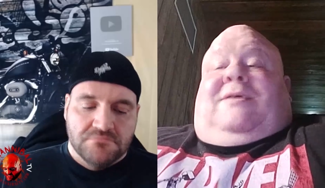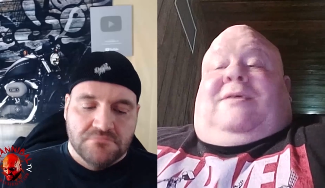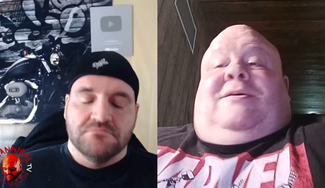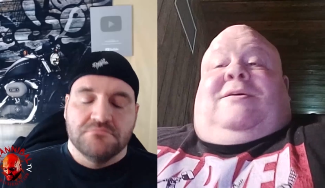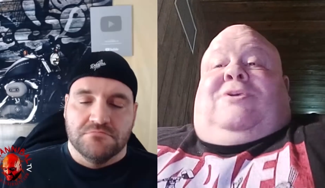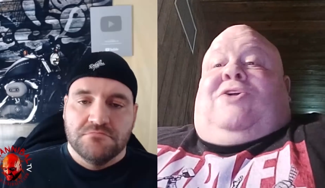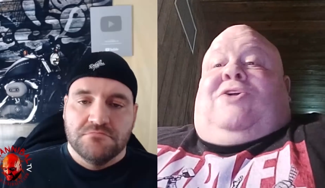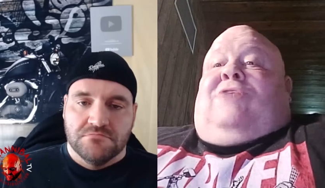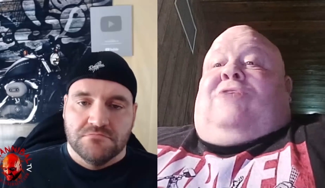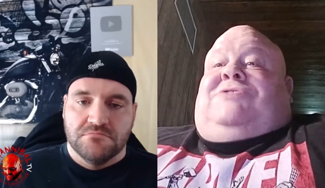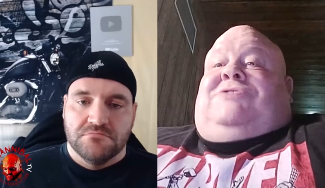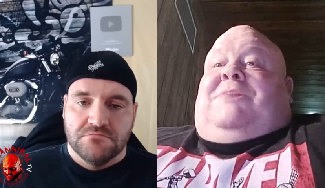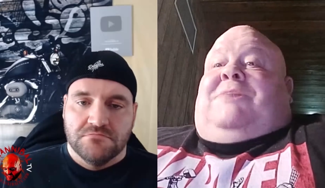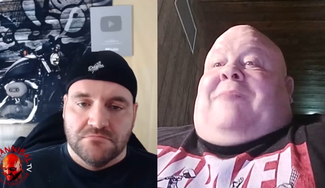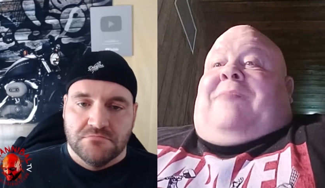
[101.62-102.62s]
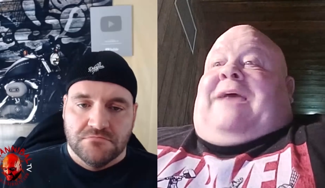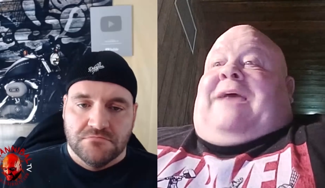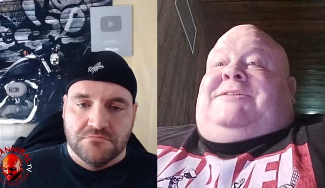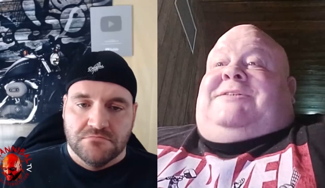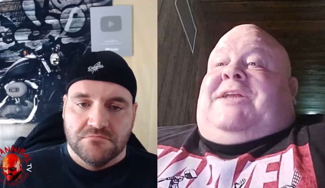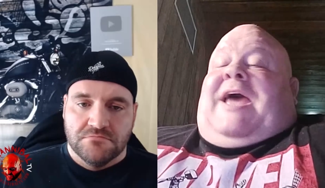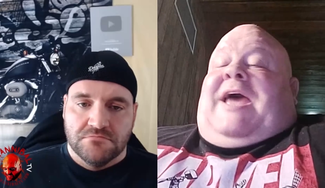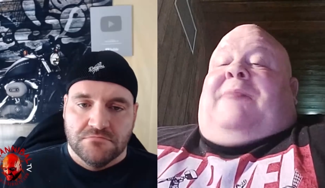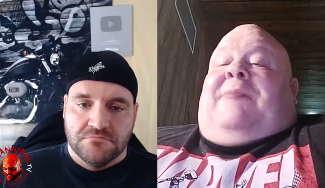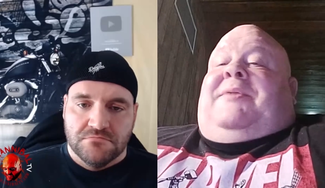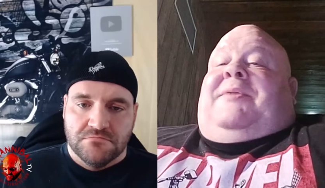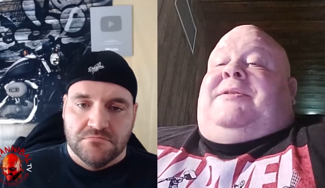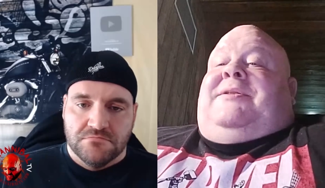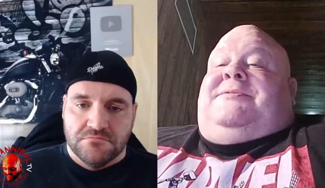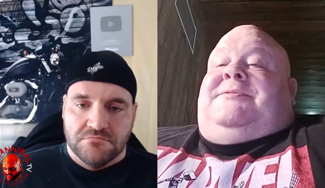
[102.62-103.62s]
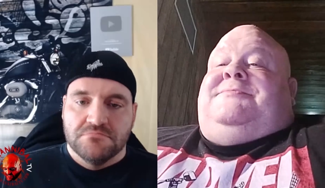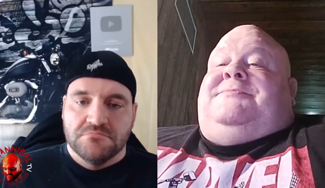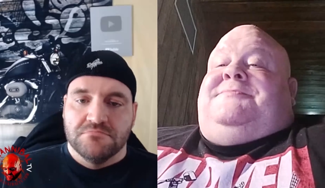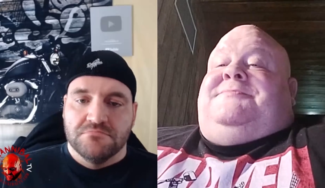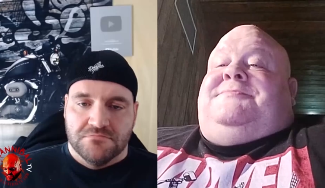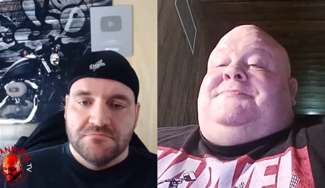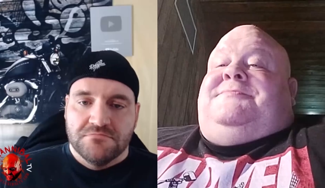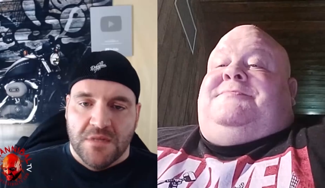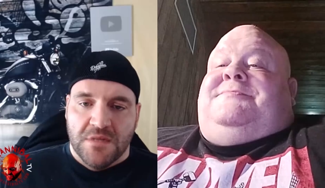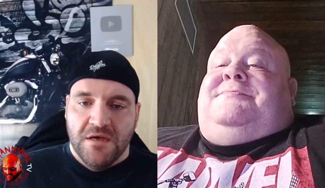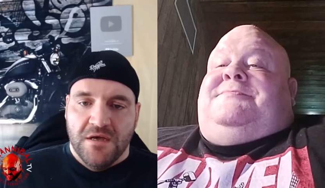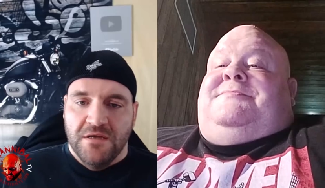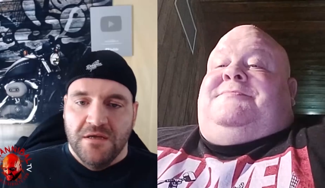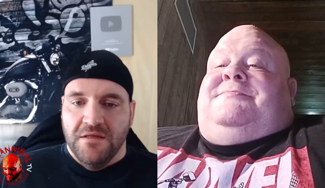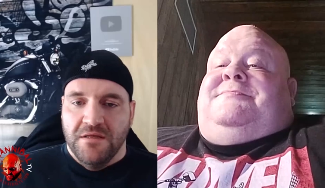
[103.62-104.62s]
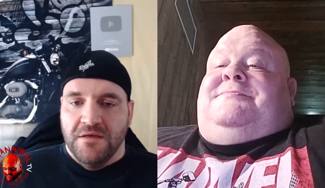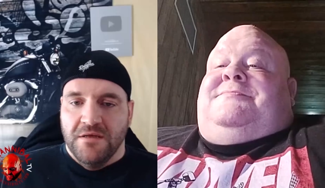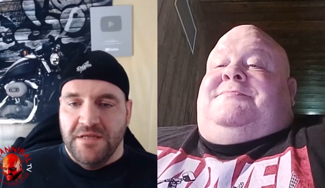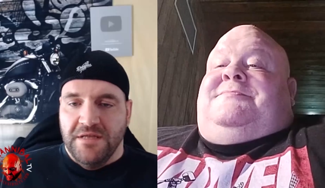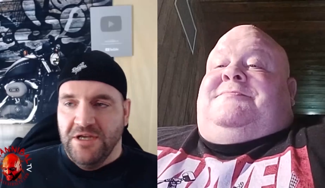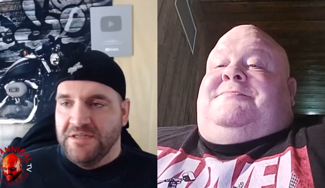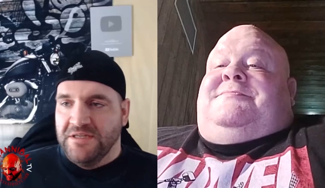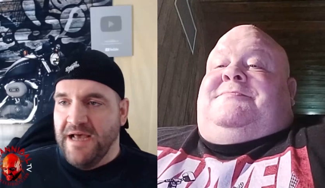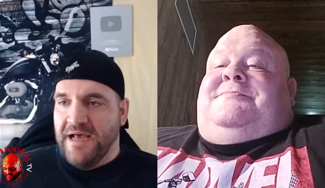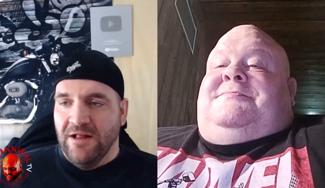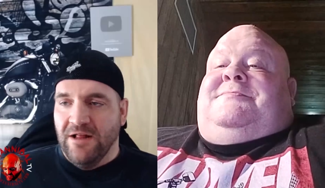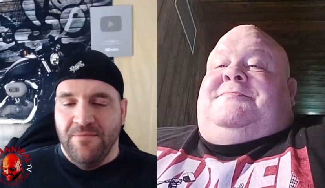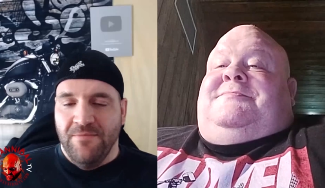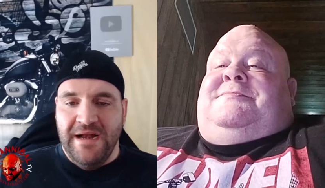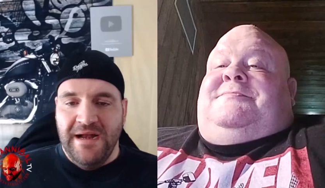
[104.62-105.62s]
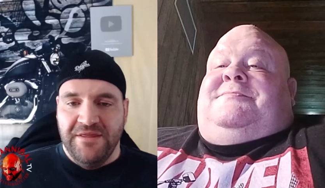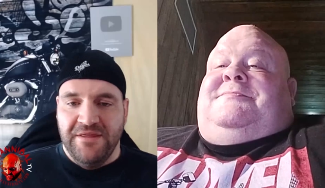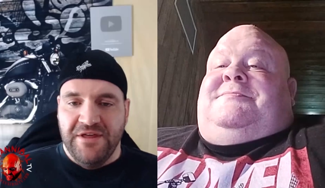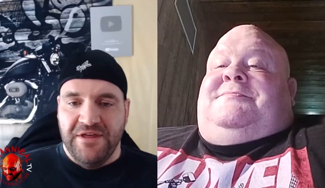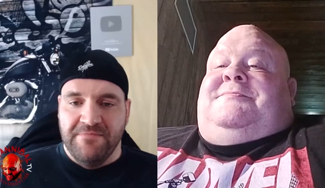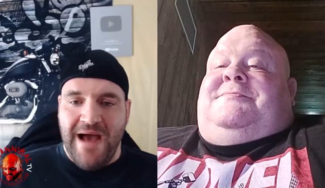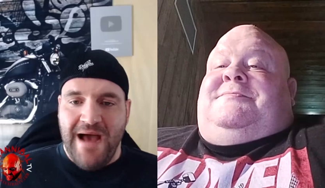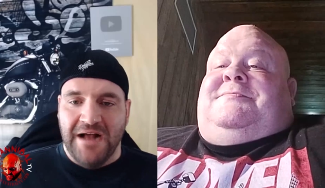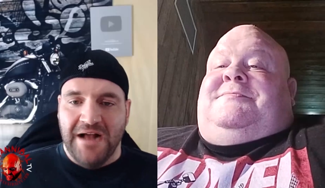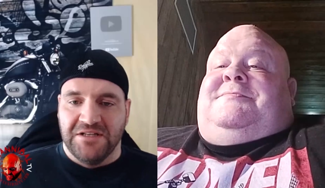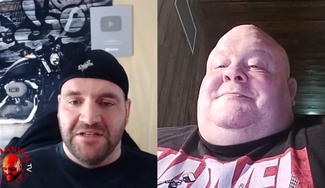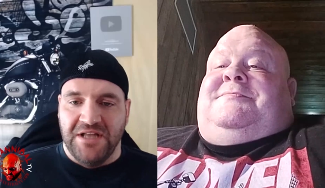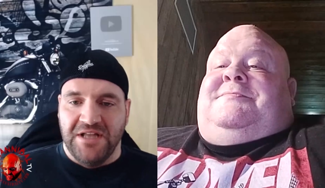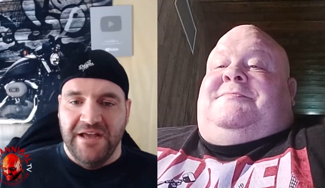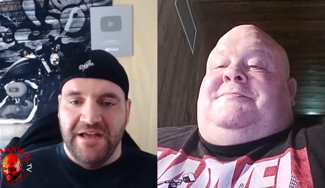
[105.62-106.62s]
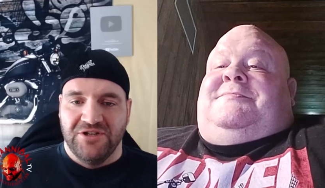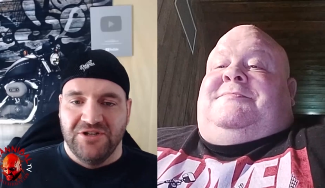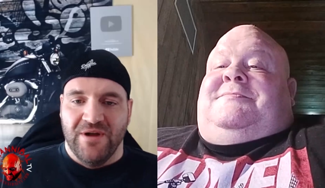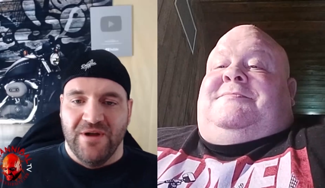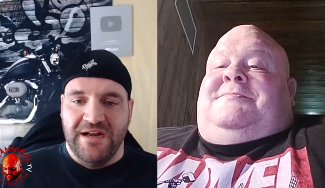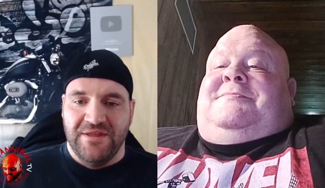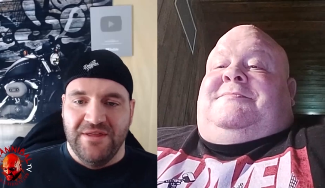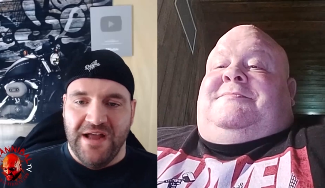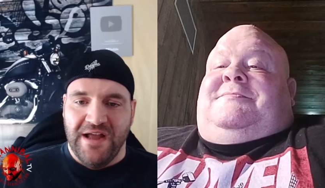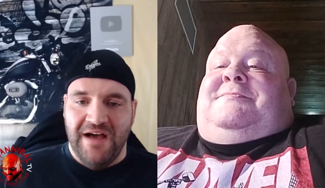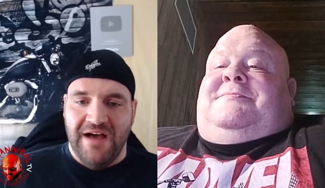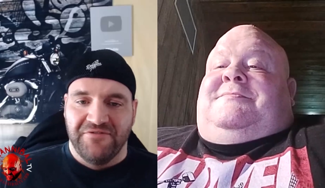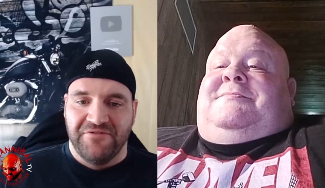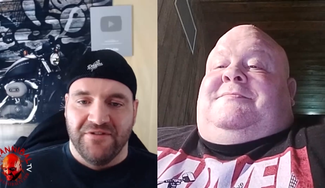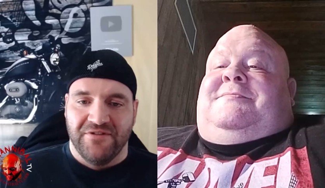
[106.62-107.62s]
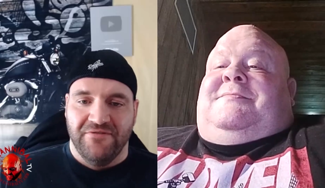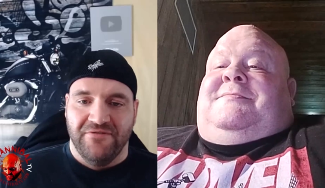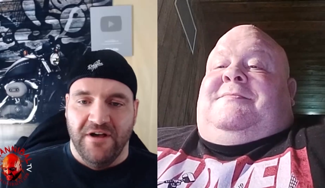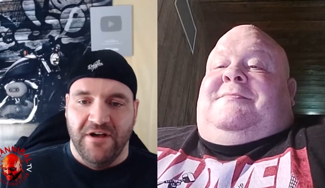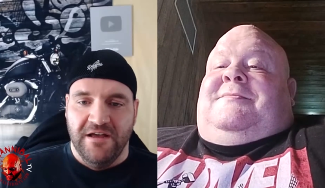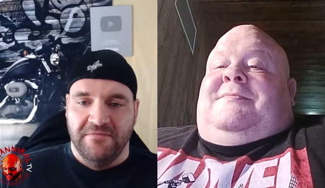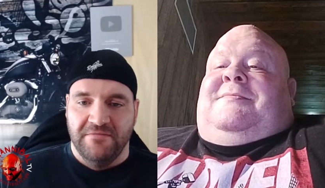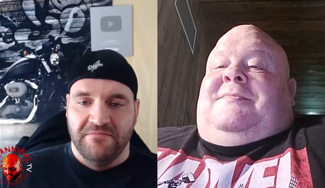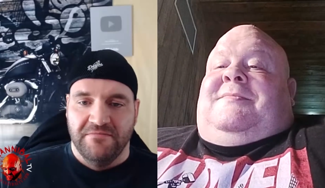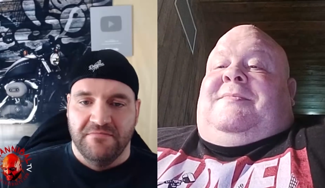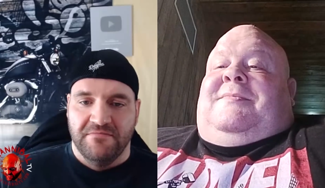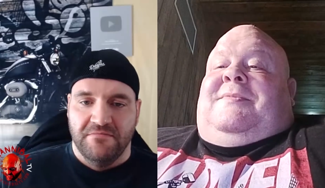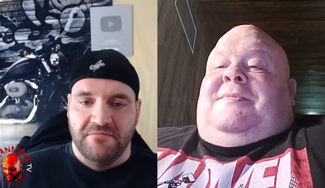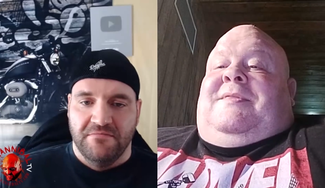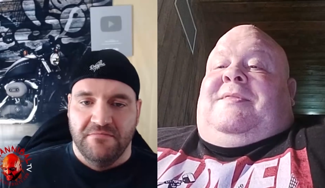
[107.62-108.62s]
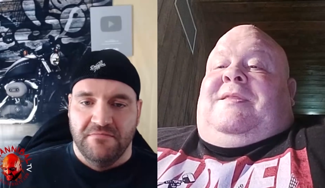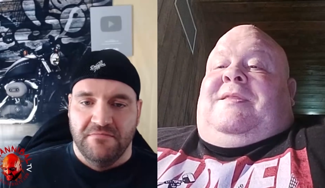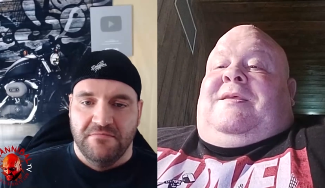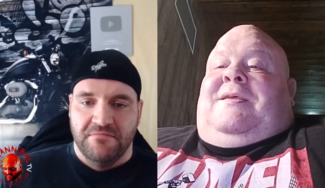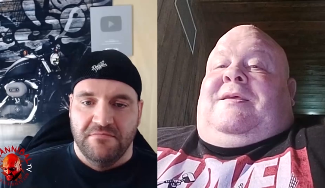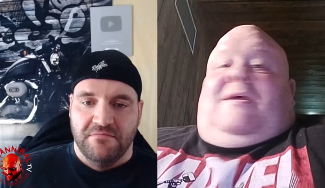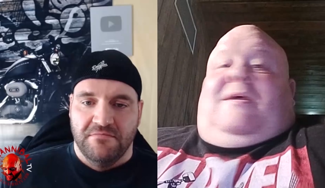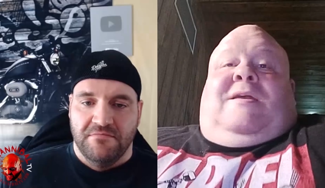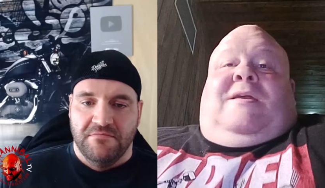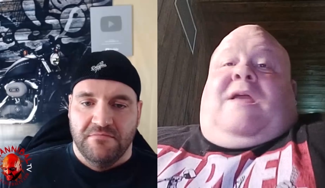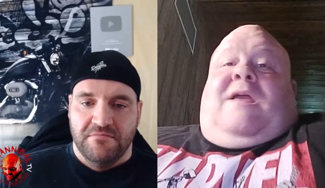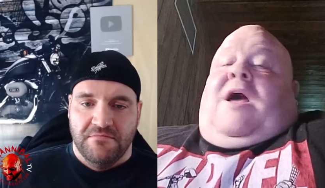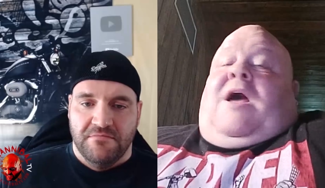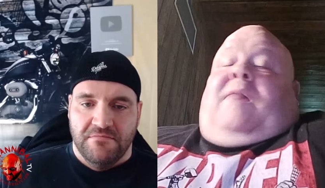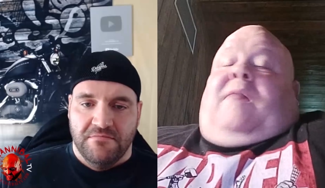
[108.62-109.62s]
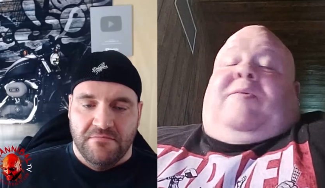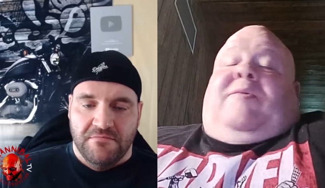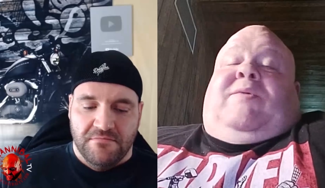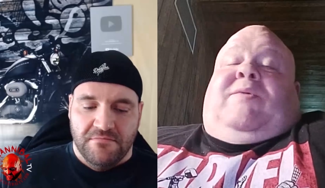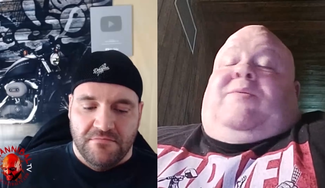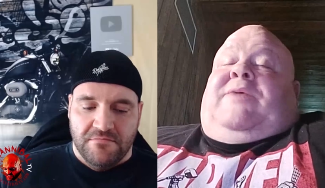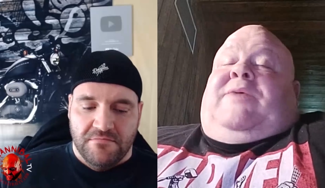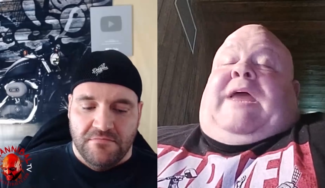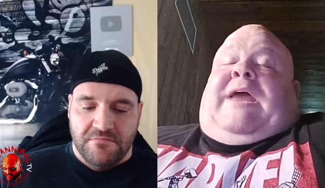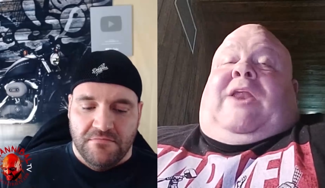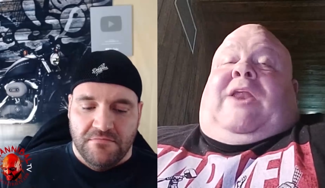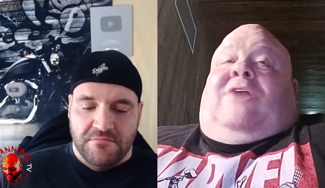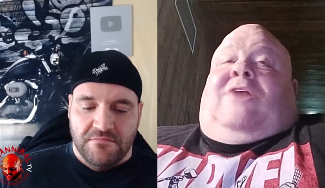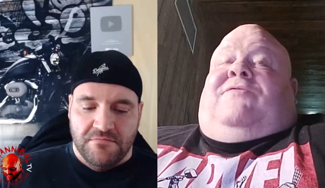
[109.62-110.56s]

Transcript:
Speaker 1: You know something bad's going to happen.
Speaker 2: Did you tell him anything backstage or anything after the fight? No, I mean, we, we
Speaker 1: got along